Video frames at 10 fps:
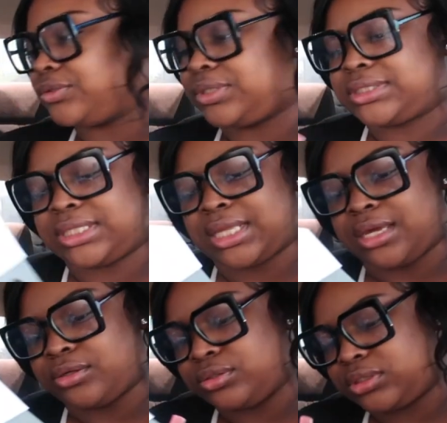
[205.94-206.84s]
do this in the
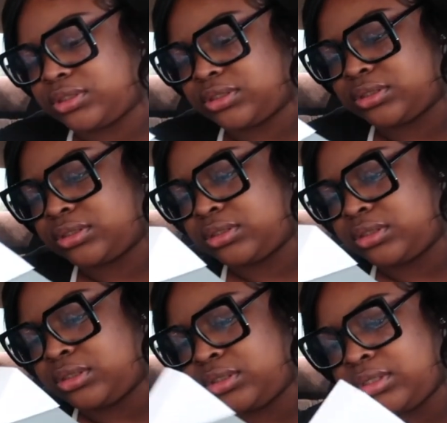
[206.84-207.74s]
house.
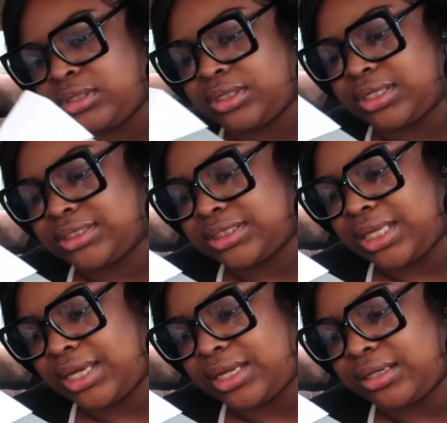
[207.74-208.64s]
Because
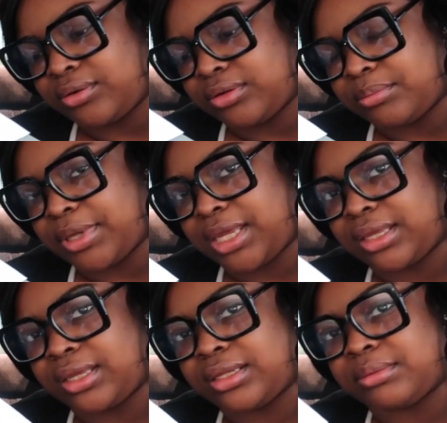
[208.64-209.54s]
they got it on the
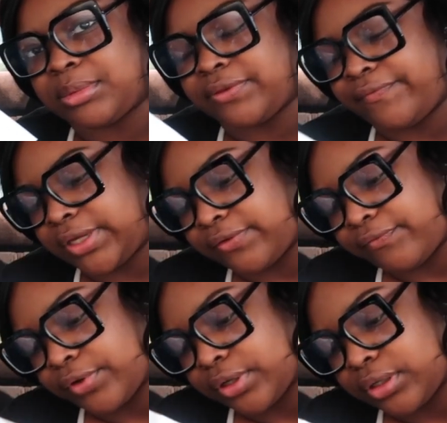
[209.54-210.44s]
back and the motherfucking
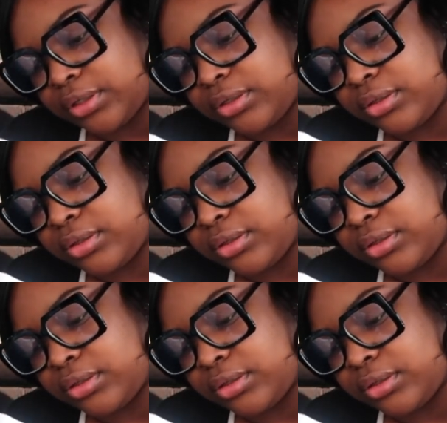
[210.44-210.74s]
front.